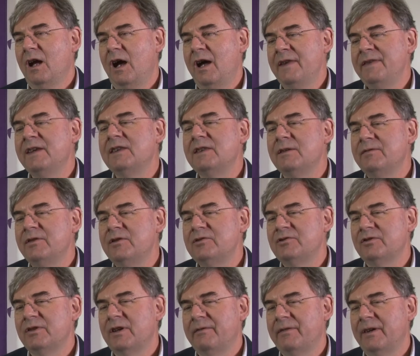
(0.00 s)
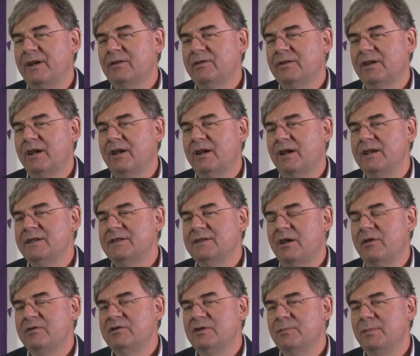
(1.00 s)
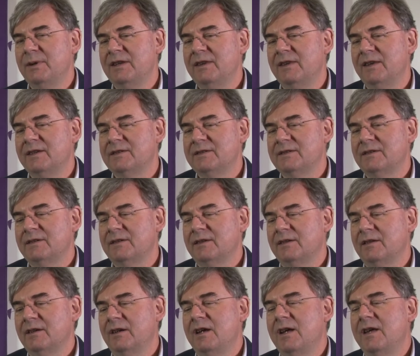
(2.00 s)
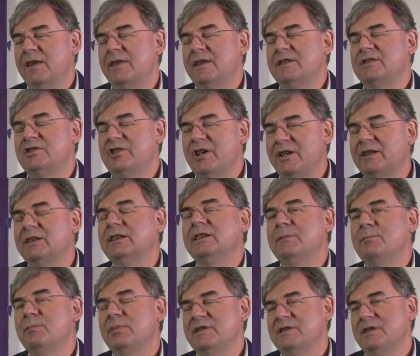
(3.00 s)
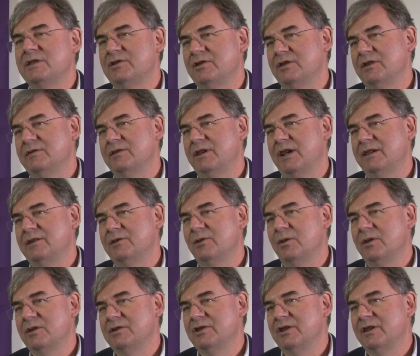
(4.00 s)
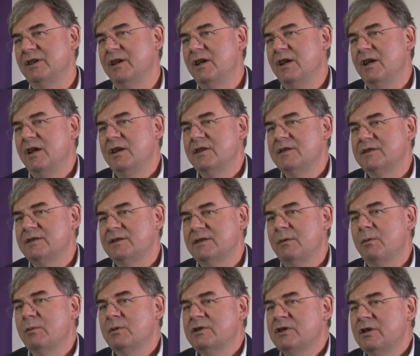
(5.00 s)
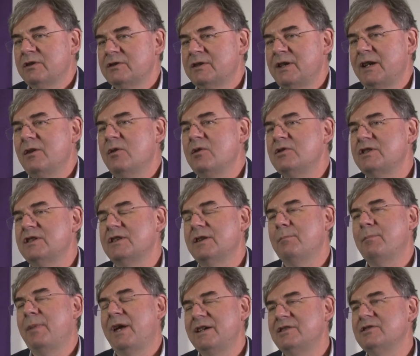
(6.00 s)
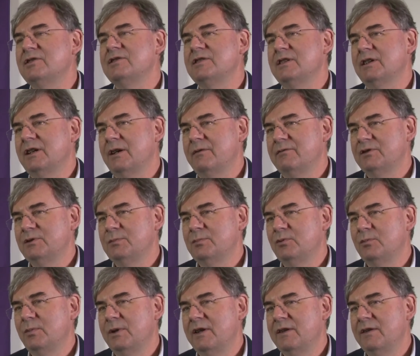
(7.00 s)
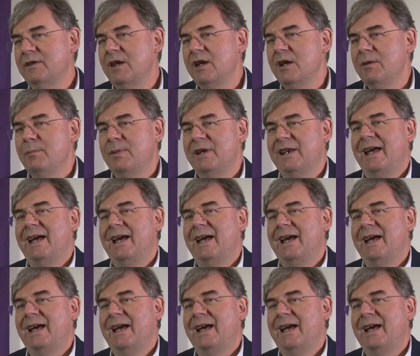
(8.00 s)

I think the future of healthcare is going to be the gentle imposition of technology. Technology that patients are comfortable with, but